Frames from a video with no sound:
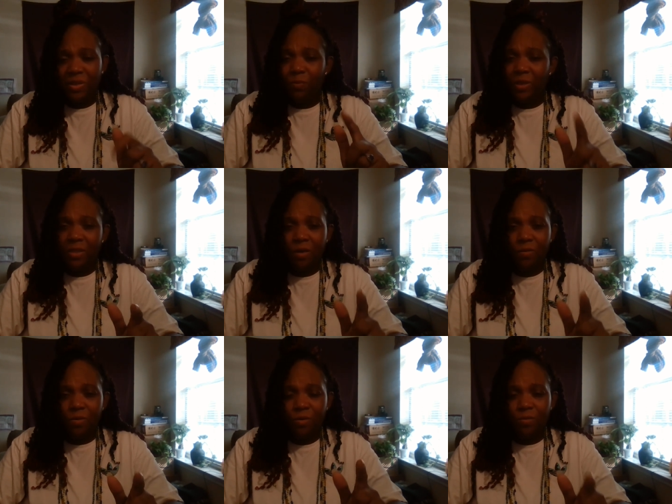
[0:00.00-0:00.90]
We don't
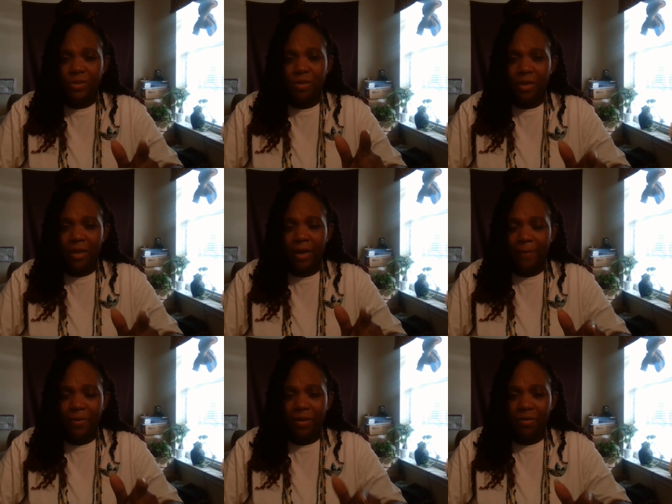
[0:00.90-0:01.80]
know what's going to
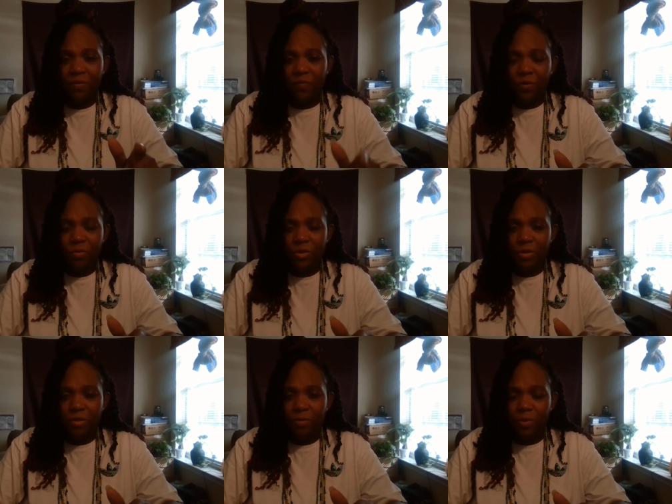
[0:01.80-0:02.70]
happen in the future,
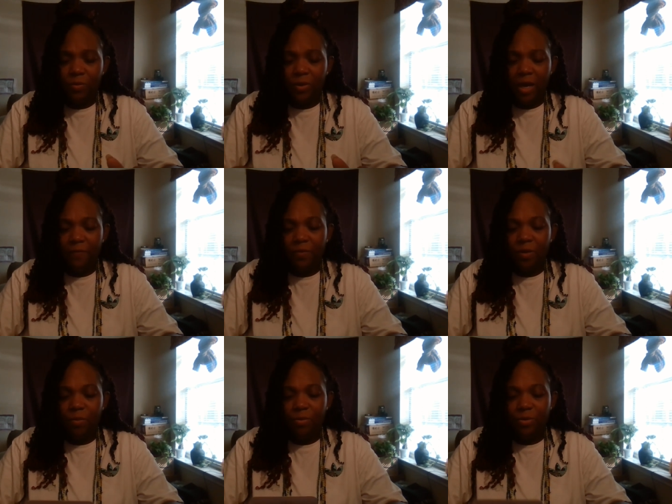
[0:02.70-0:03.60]
but we have to
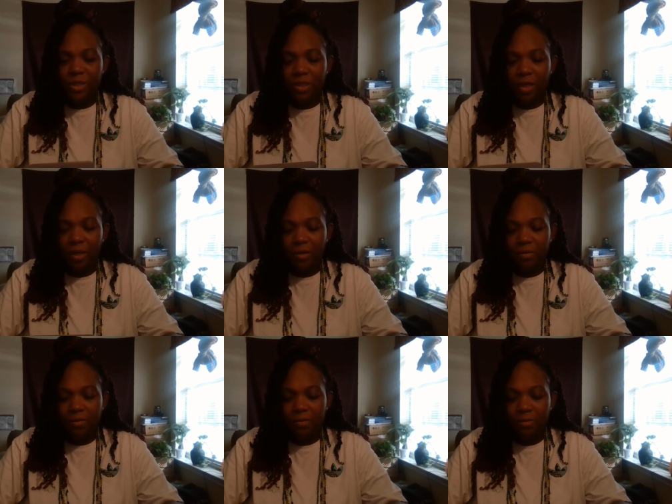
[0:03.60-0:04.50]
appreciate
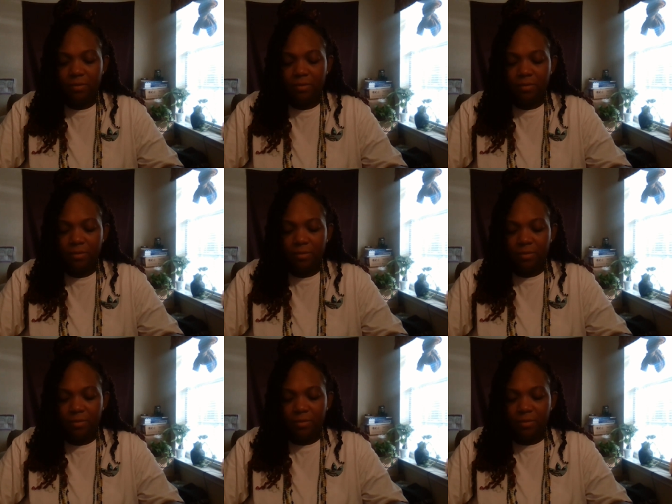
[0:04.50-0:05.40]

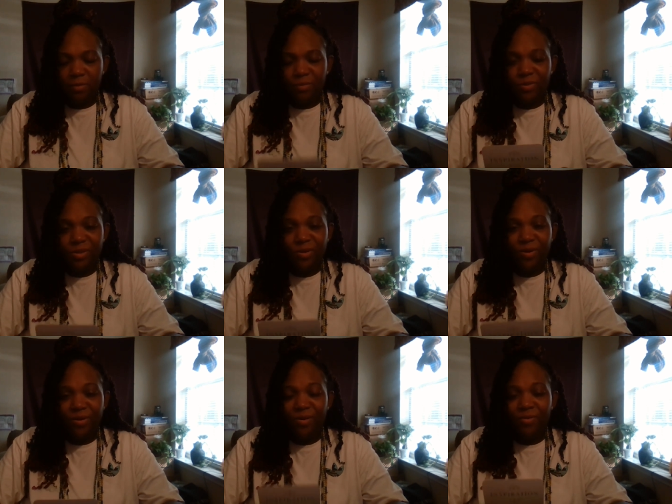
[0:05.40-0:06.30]
what's
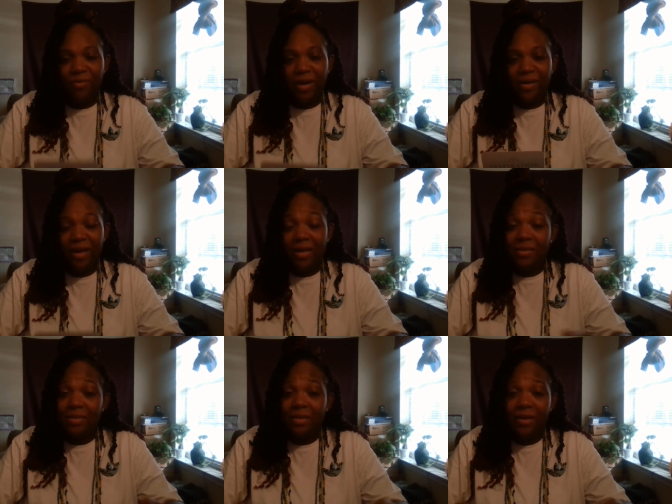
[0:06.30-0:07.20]
going on right now because
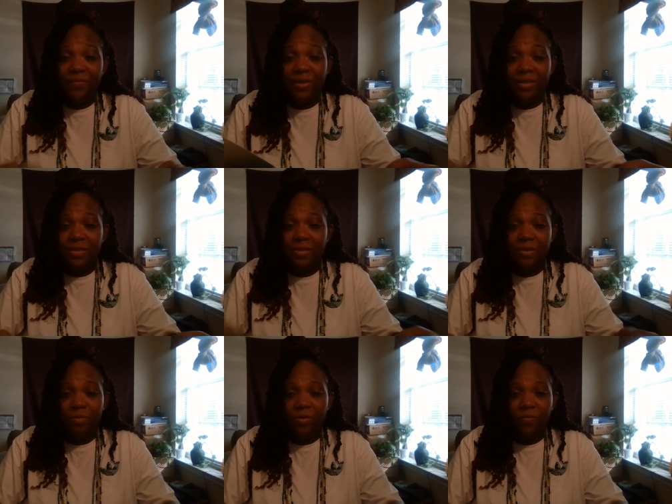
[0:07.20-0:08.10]
it never
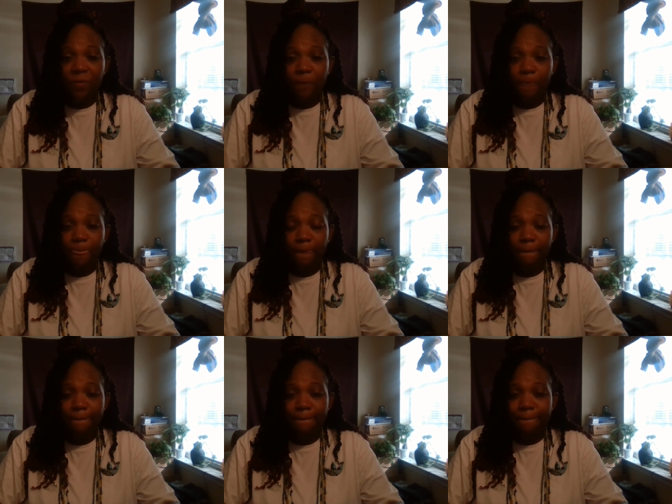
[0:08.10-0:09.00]
existed before.
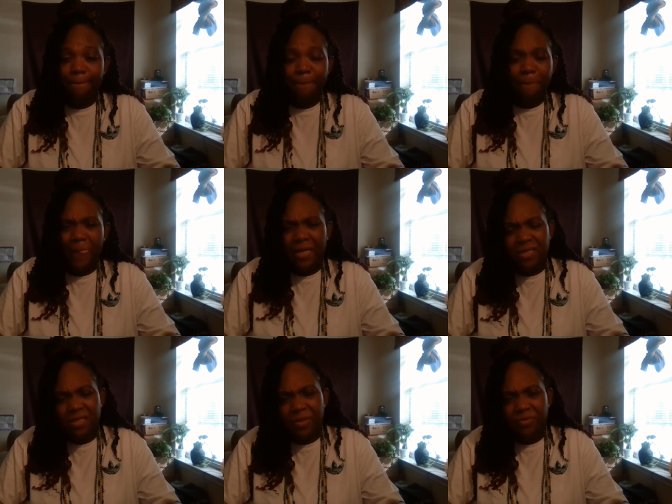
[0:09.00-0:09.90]
And
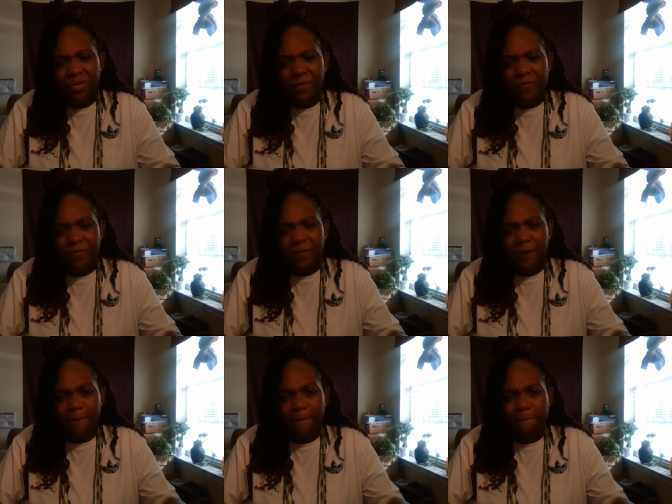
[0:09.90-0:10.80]
just be grateful for that.